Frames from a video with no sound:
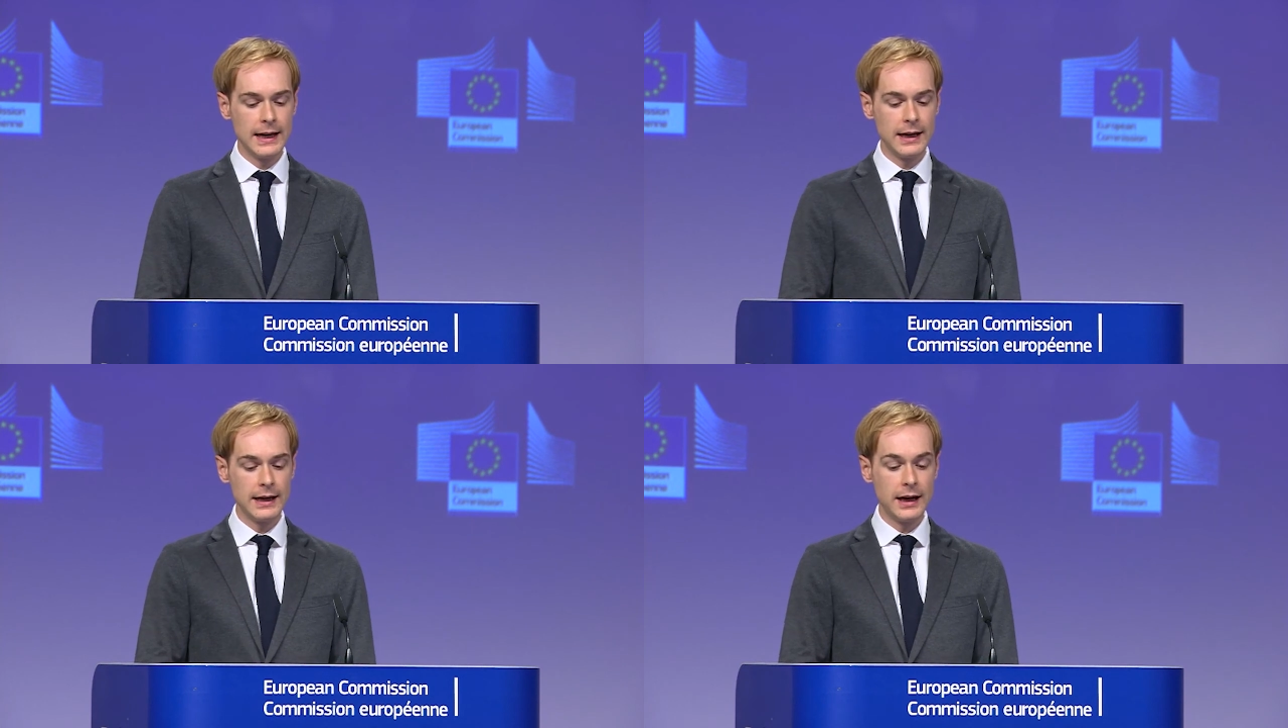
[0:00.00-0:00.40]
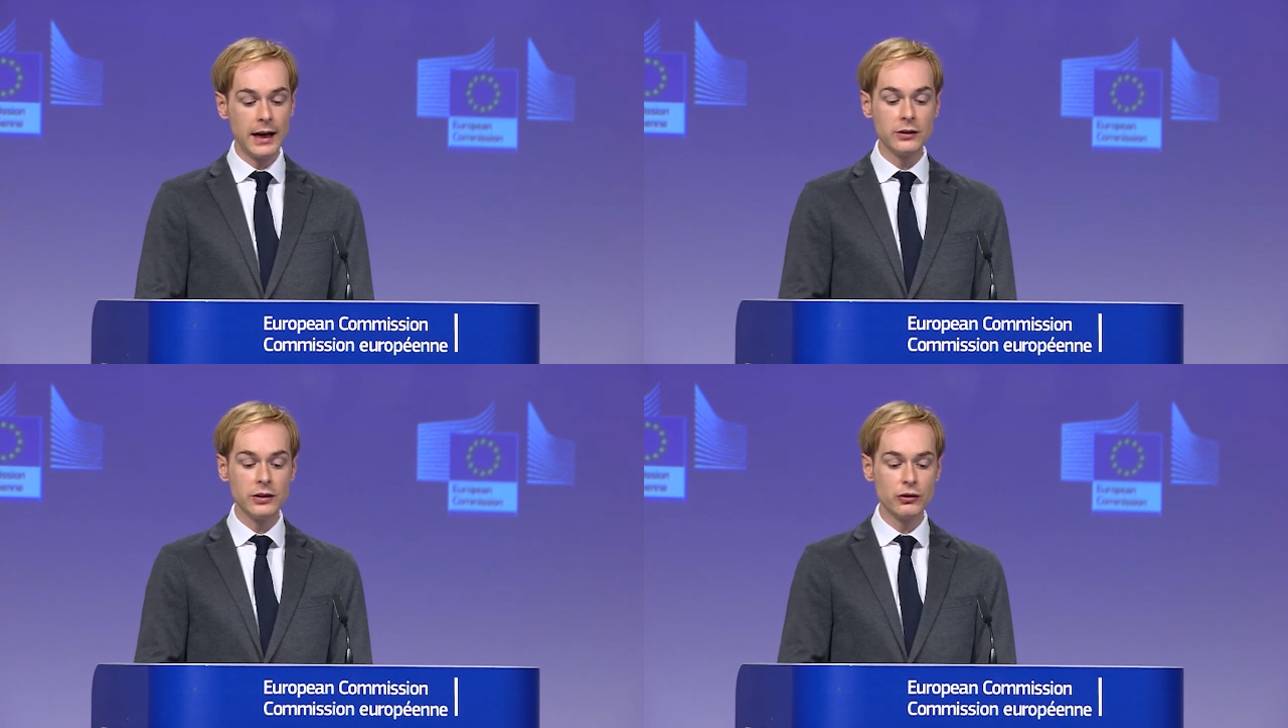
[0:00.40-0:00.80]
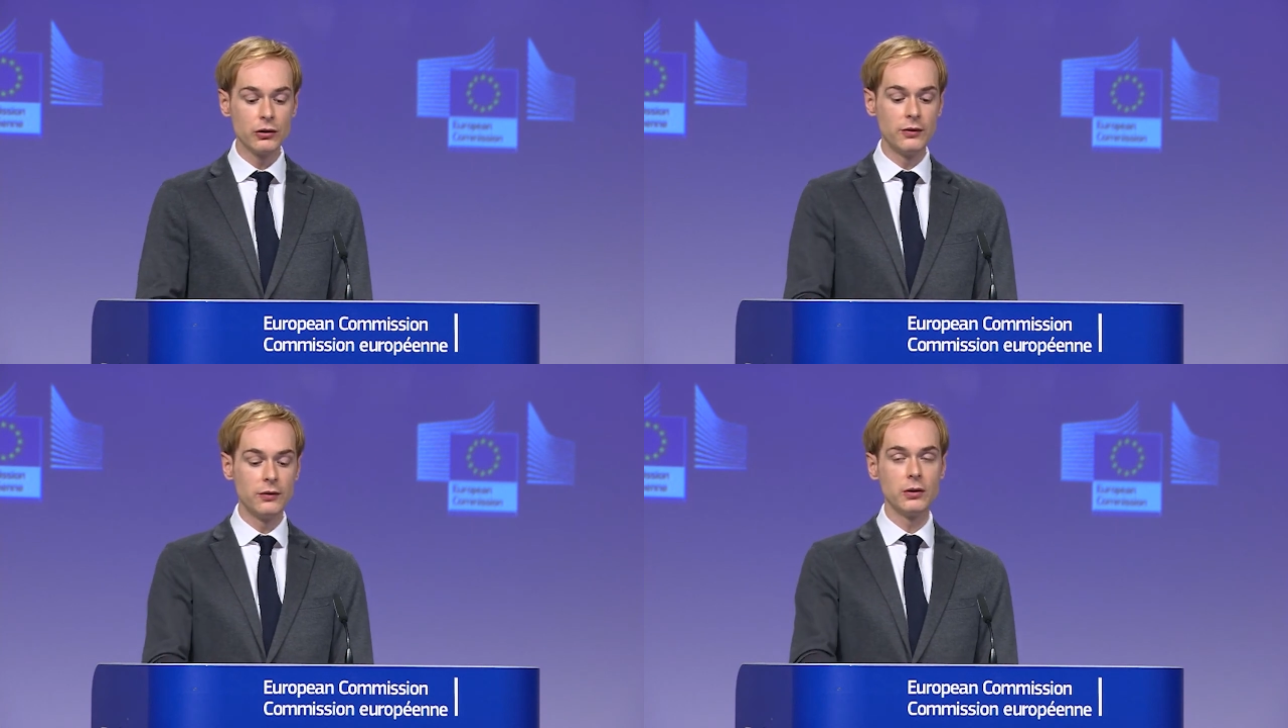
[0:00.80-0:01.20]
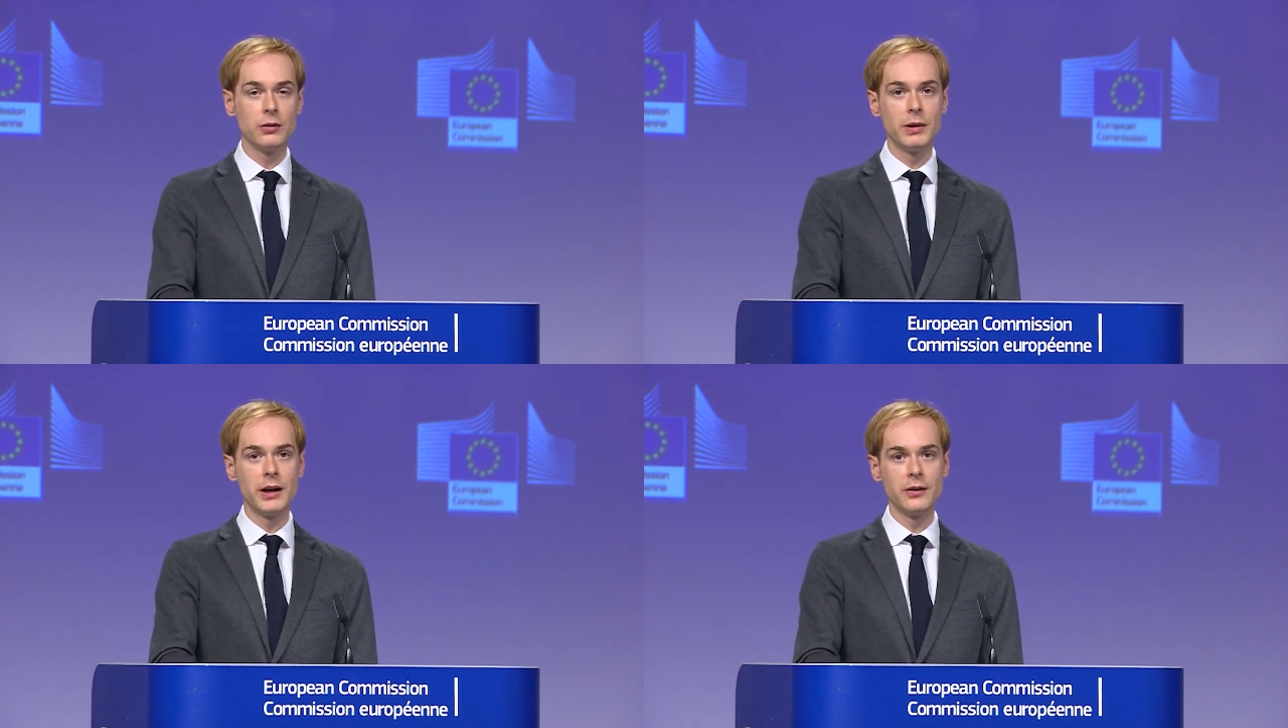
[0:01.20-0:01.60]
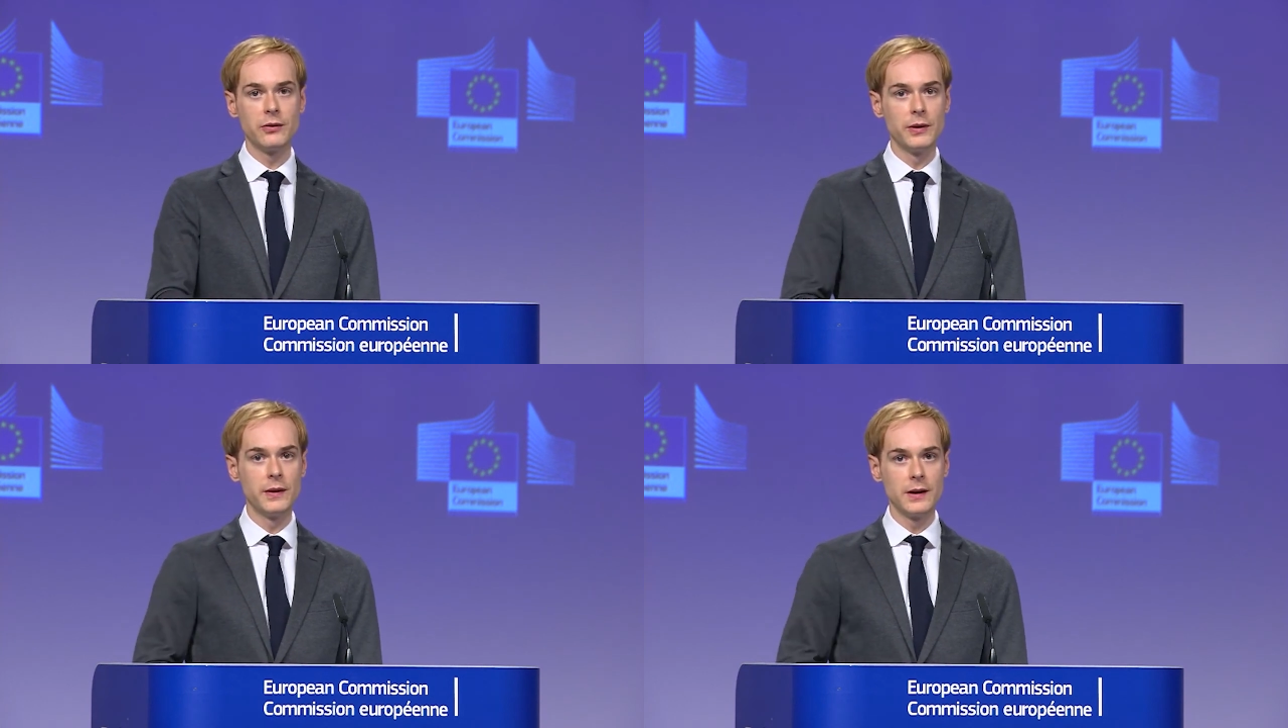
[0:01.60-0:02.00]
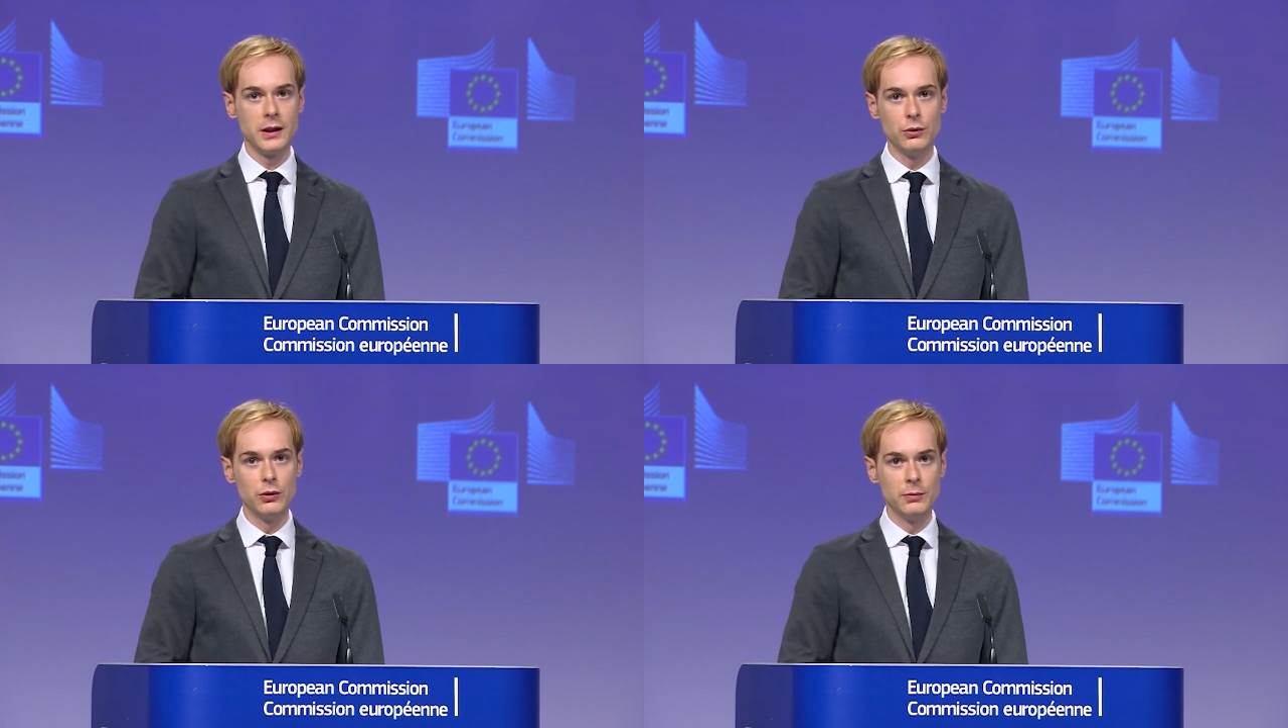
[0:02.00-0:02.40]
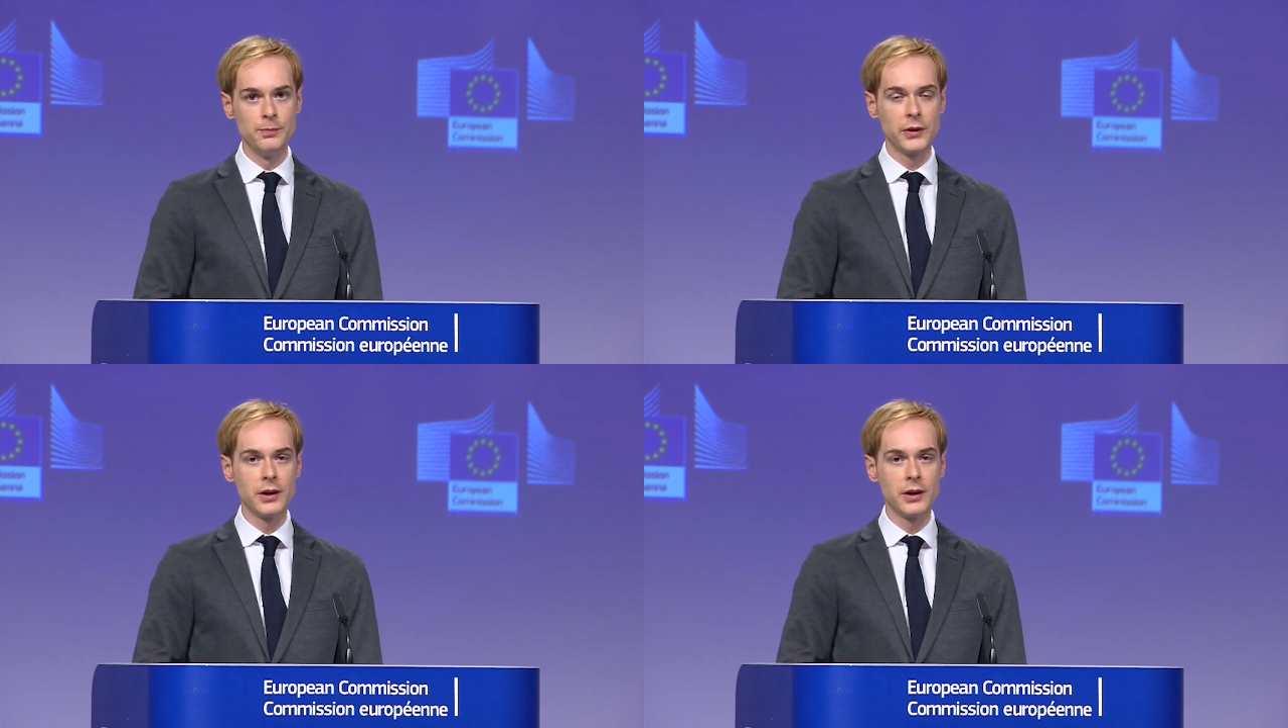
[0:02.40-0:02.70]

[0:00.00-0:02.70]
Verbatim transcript: and ensure full compliance with EU law.